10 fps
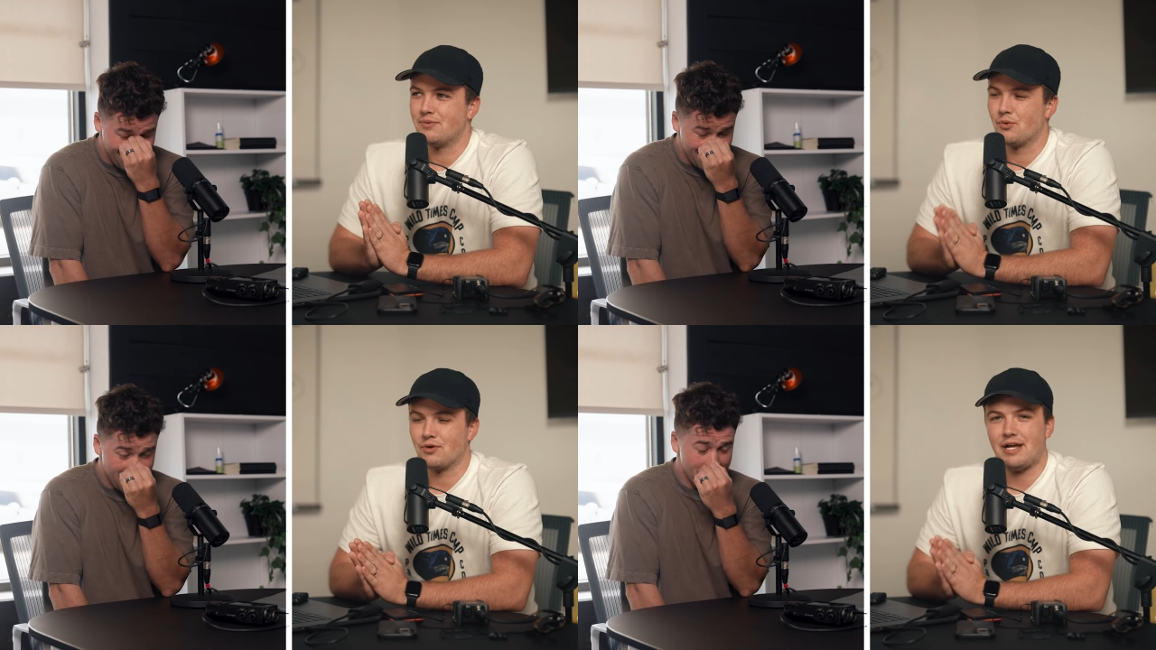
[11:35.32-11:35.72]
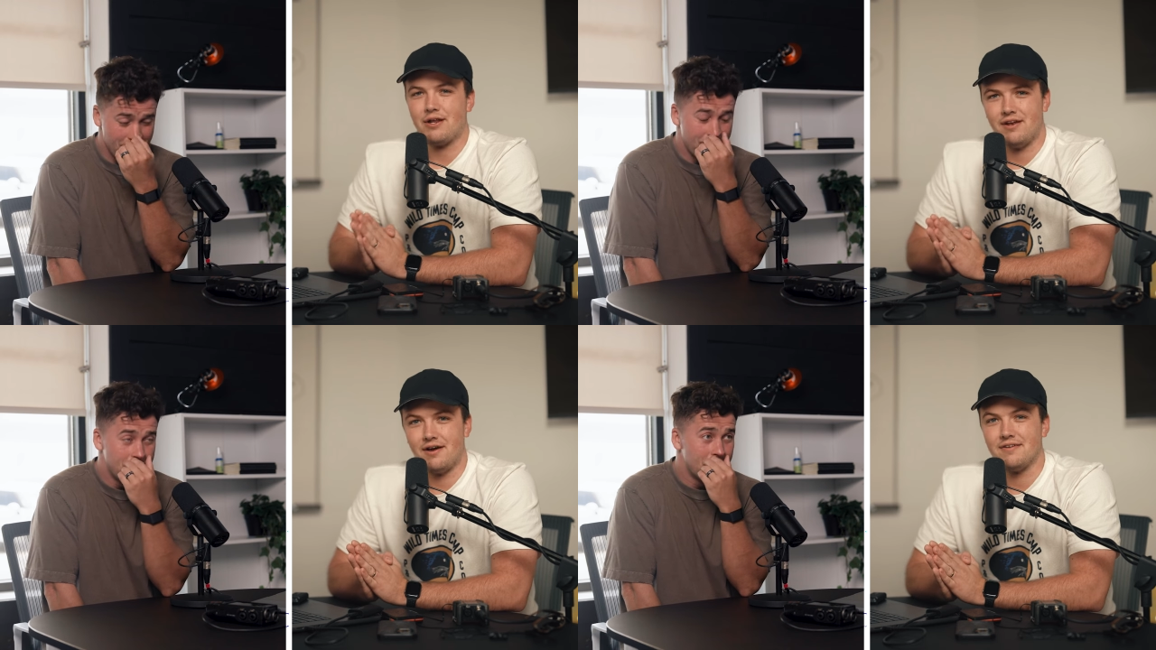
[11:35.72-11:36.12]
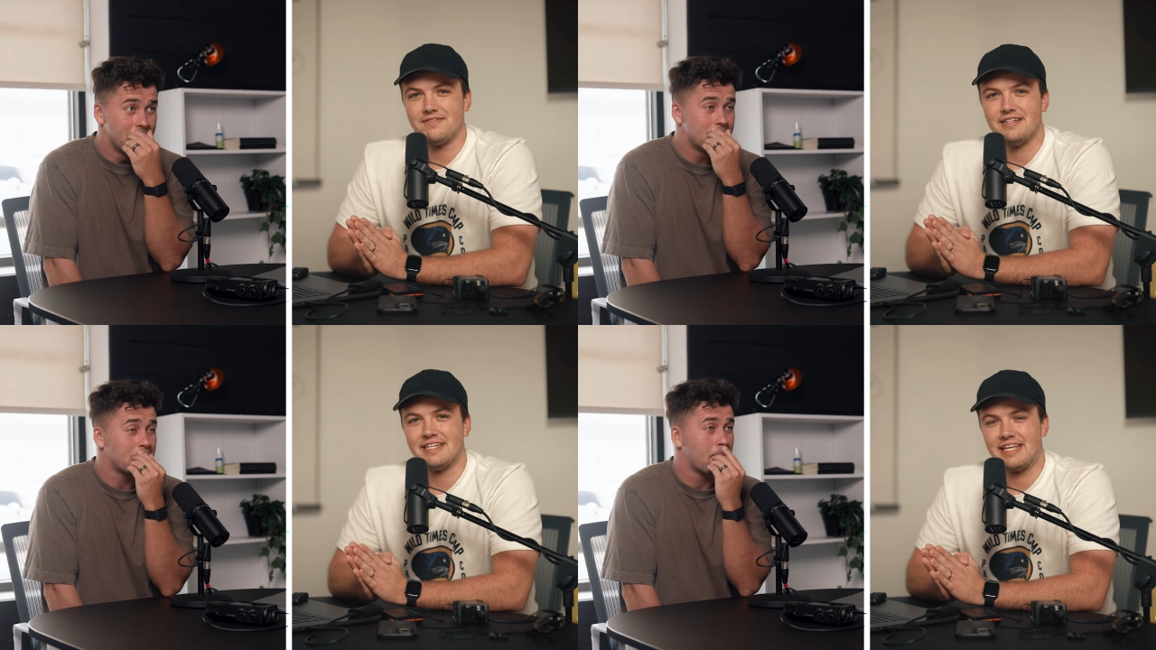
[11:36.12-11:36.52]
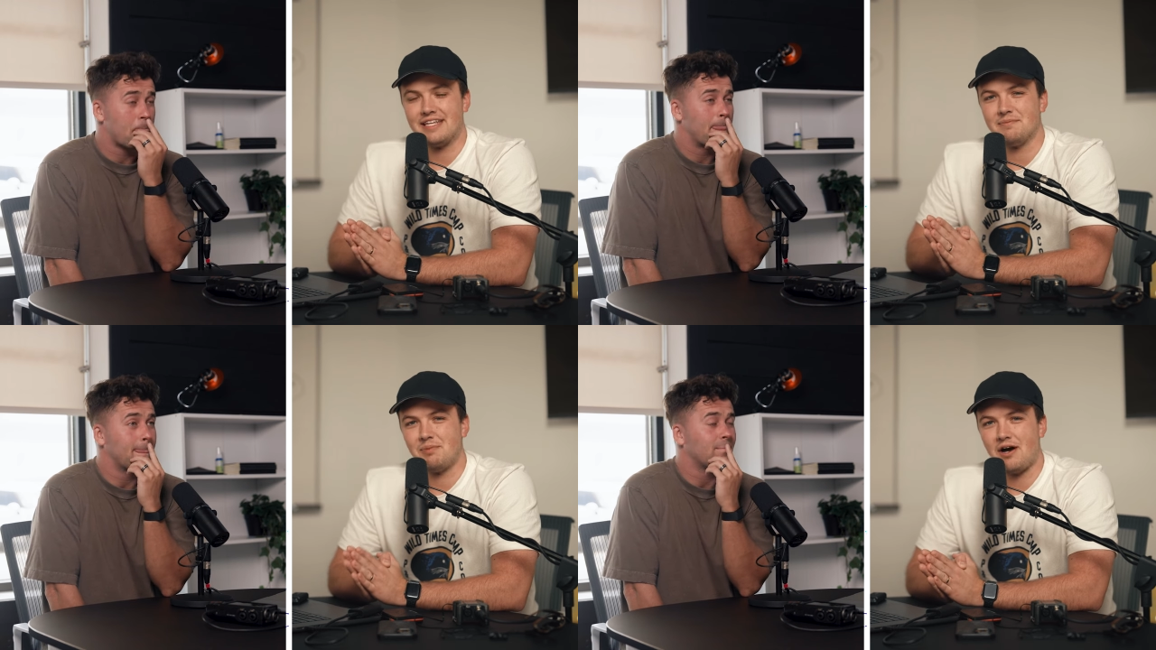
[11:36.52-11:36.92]
Speaker 1: work out enough and to
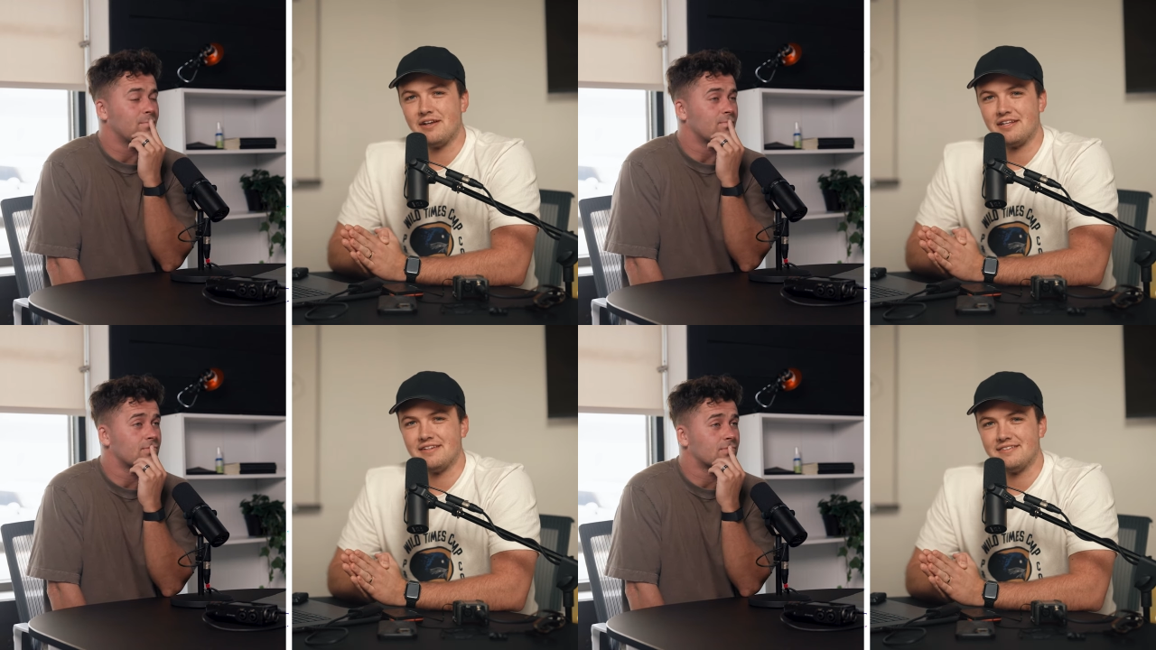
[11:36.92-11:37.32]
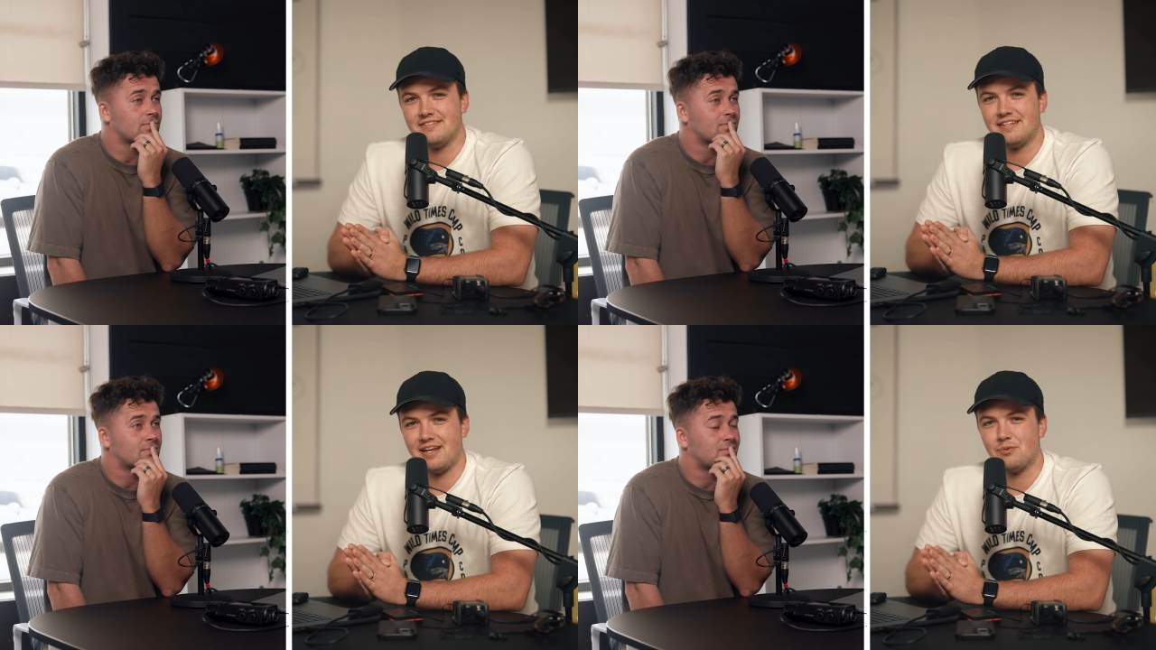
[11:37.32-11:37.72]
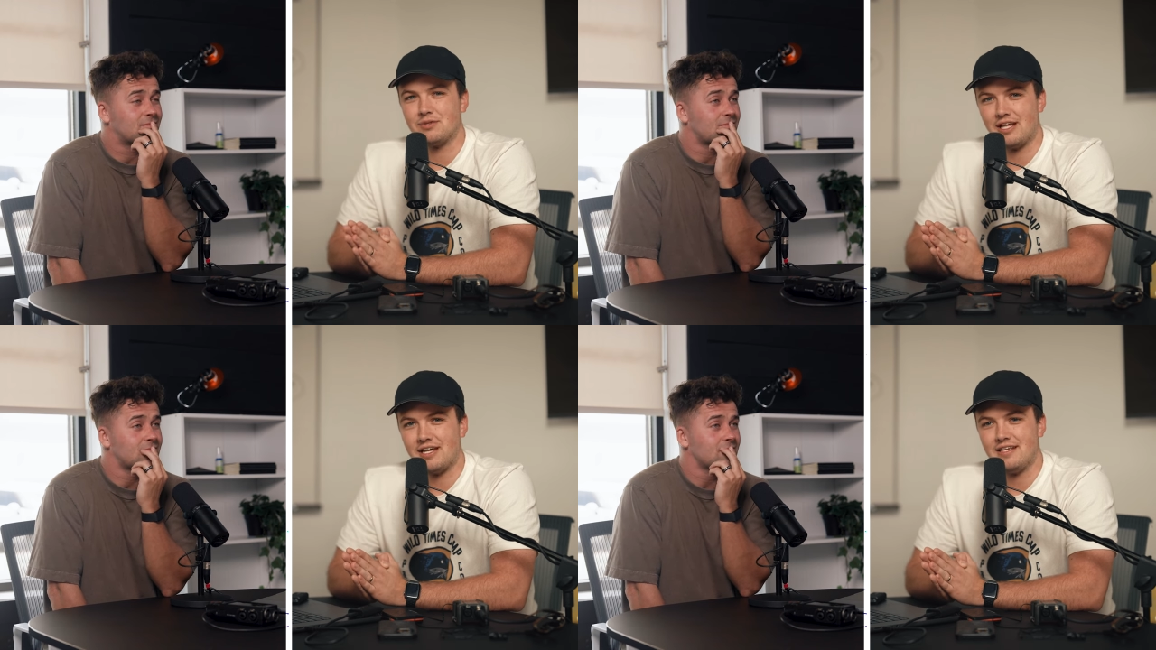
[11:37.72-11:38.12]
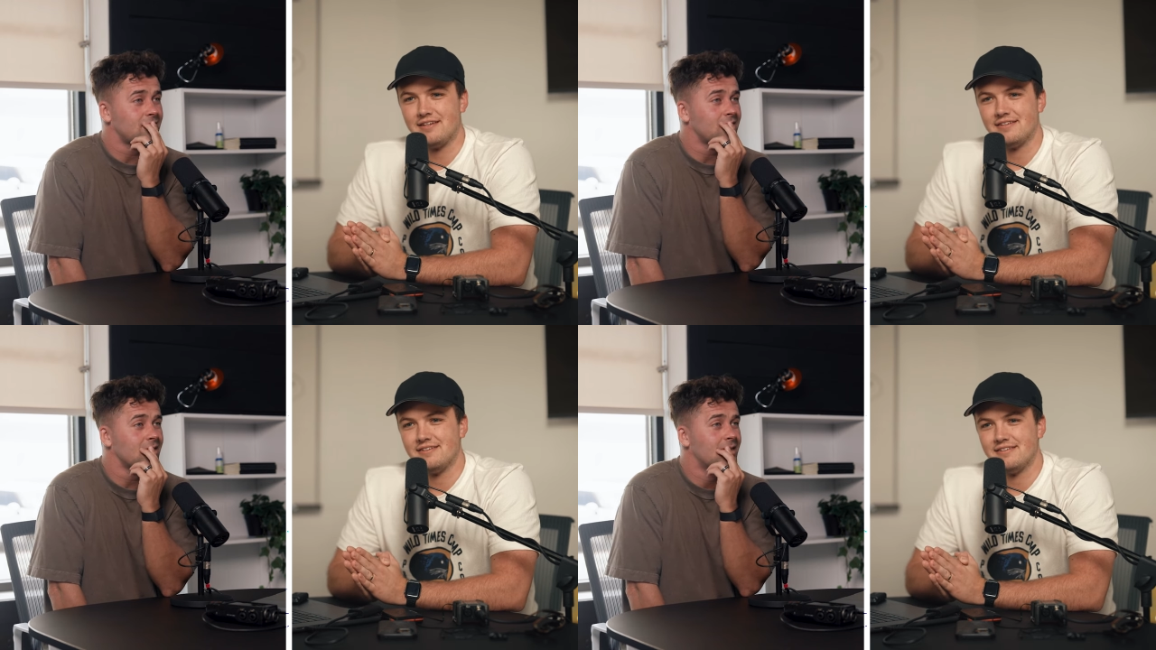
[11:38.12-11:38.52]
get the body that I would
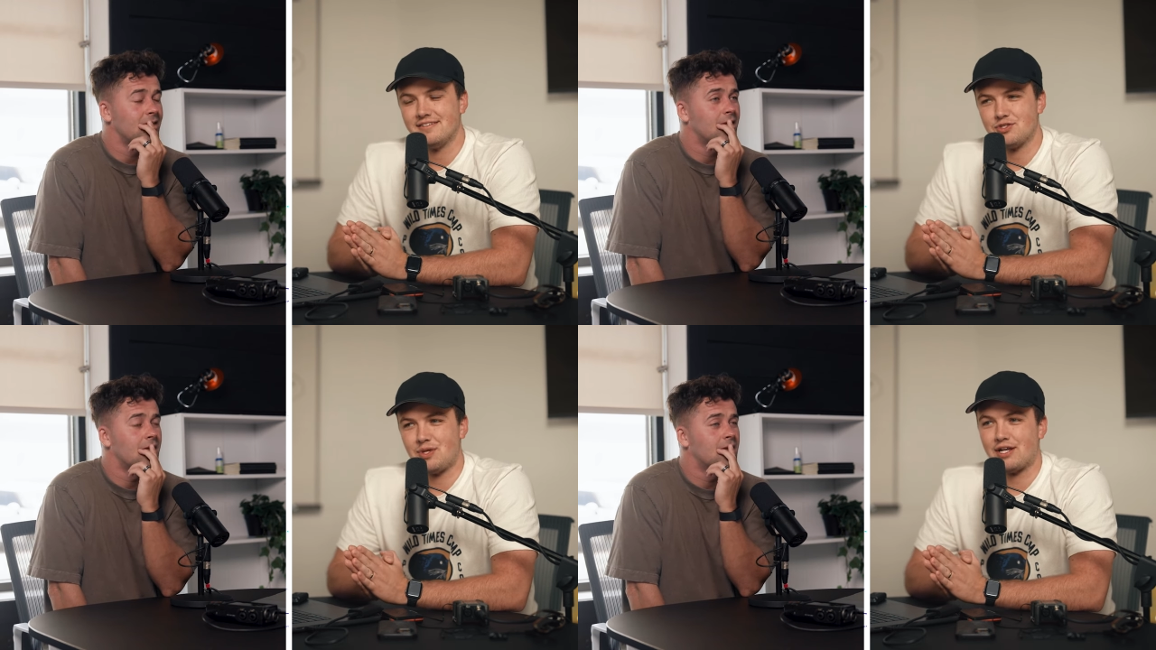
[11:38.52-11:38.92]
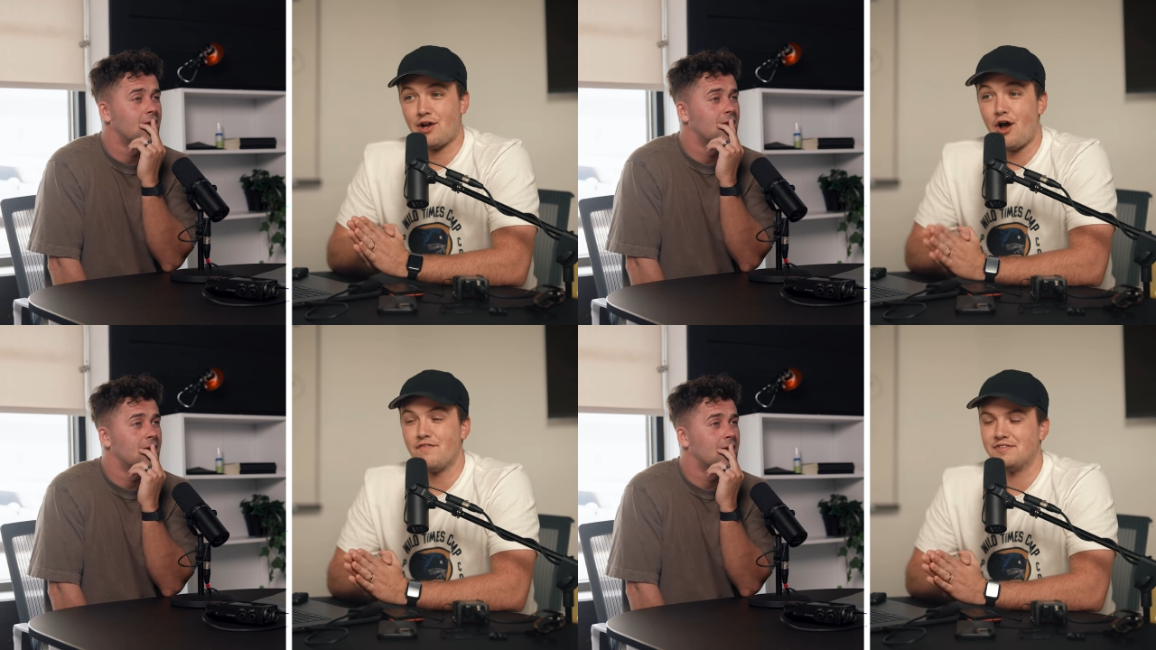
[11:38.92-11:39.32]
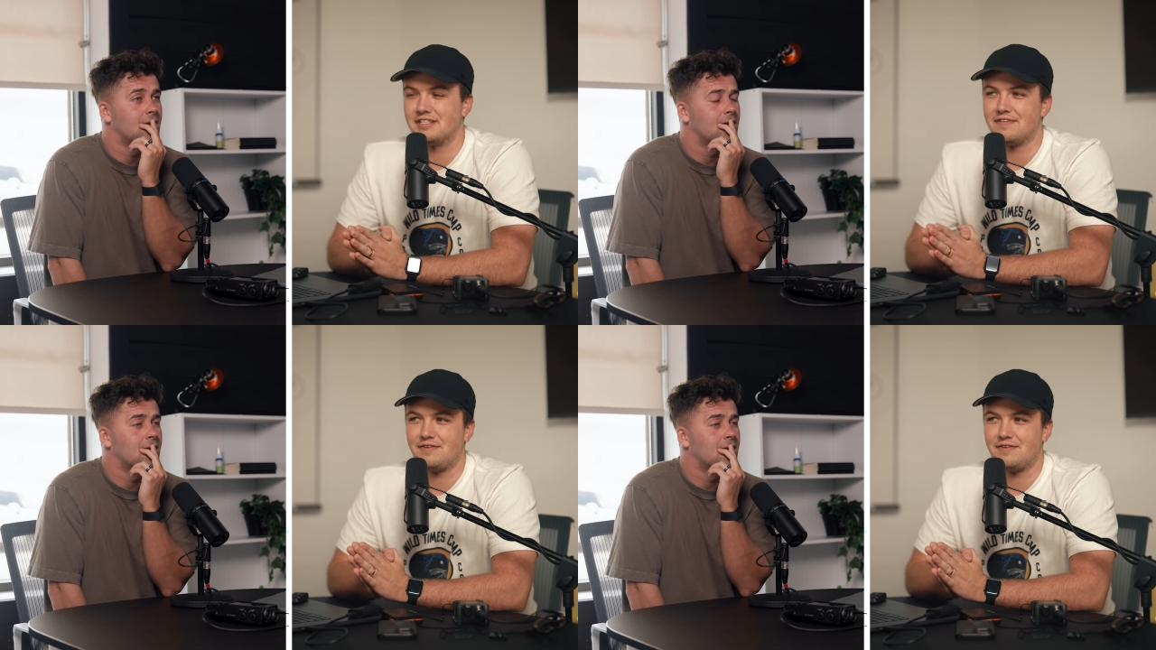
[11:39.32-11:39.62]
like so that confidently,